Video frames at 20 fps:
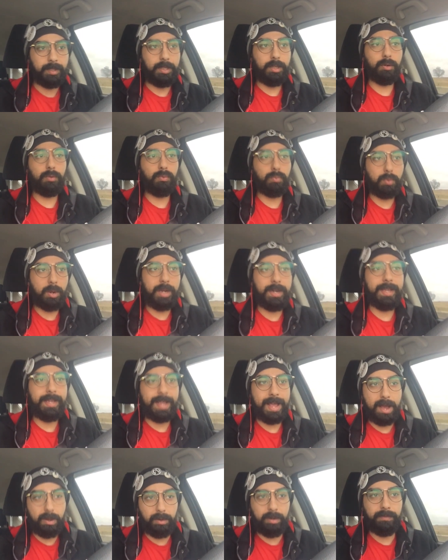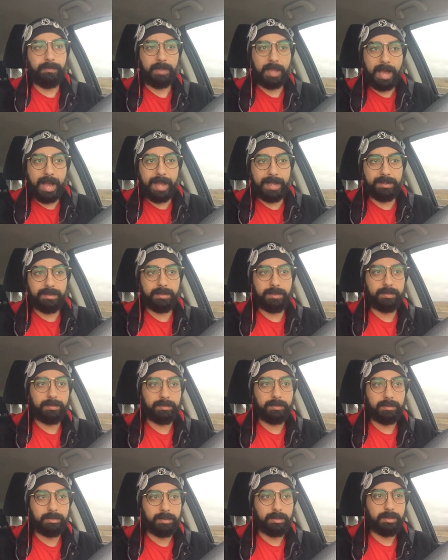They're running out of lies.
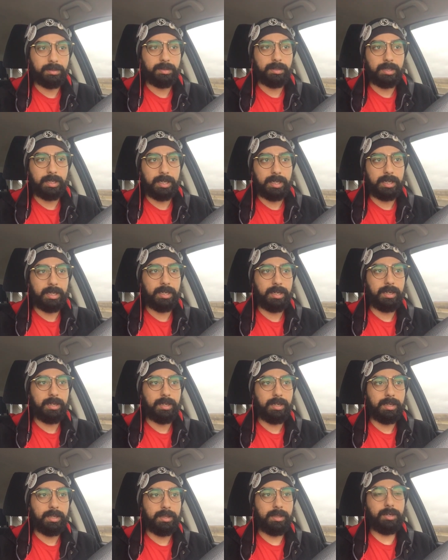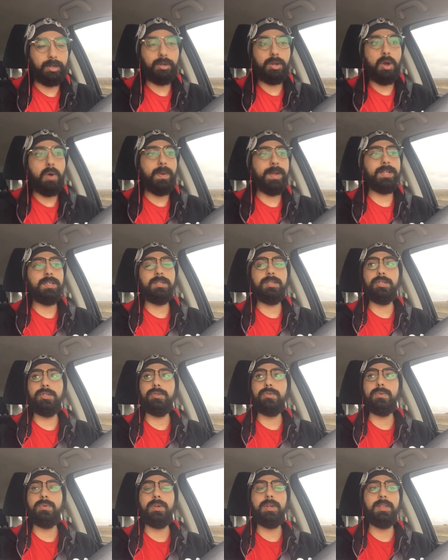They're going
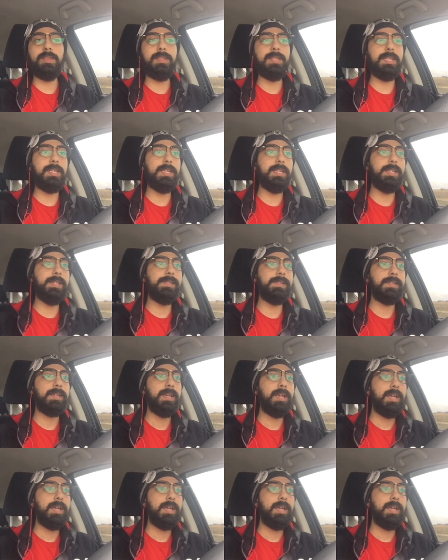to these